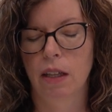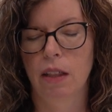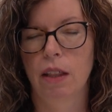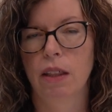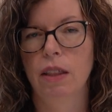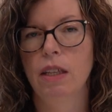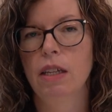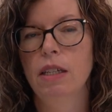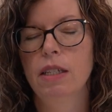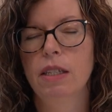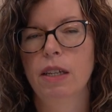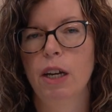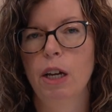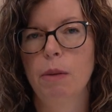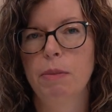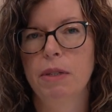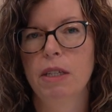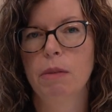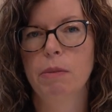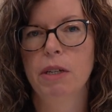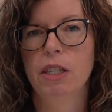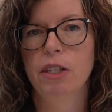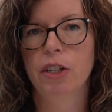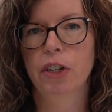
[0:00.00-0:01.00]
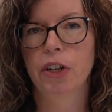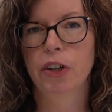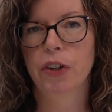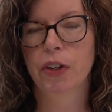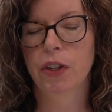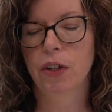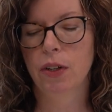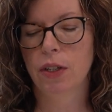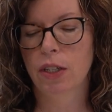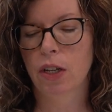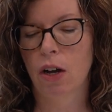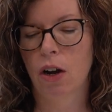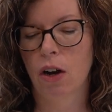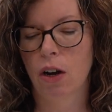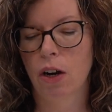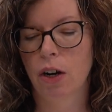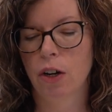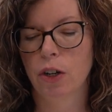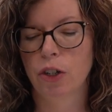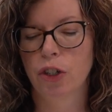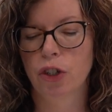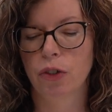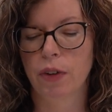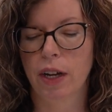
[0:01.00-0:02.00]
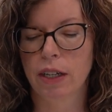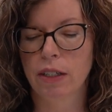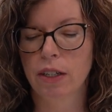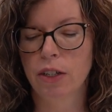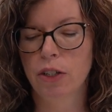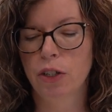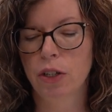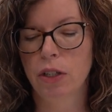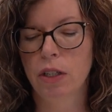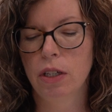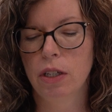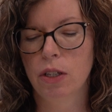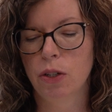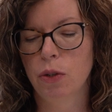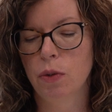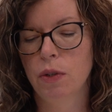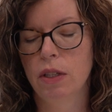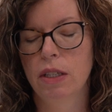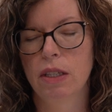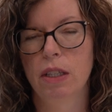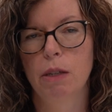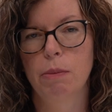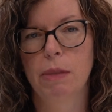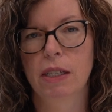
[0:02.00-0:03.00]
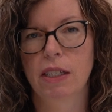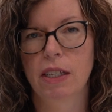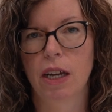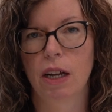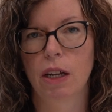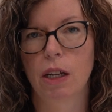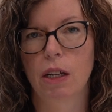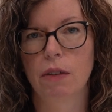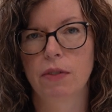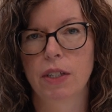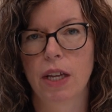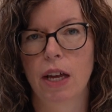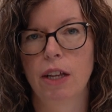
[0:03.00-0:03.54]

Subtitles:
These types of materials are directed to the students themselves,